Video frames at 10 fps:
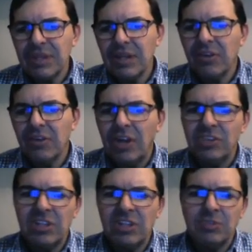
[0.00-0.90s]

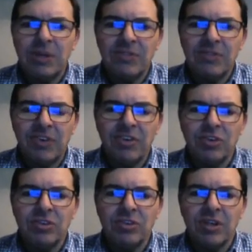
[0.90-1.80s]
Rachel has made very
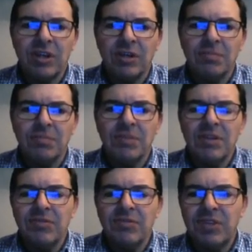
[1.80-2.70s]
good
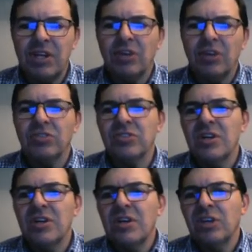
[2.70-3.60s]
videos
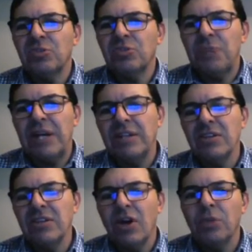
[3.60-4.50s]

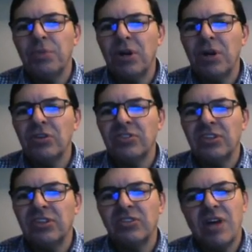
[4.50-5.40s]
explaining the whole
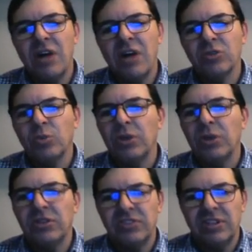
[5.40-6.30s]
process, how it
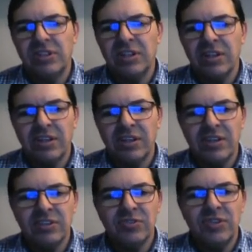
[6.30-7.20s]
works. Like in
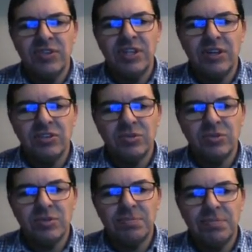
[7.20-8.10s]
this video, I just
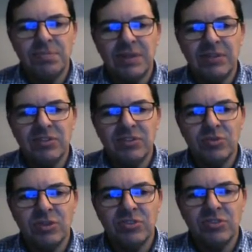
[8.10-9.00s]
want
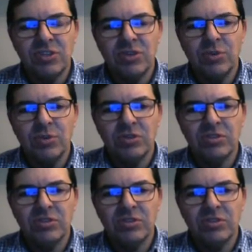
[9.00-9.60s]
to show you what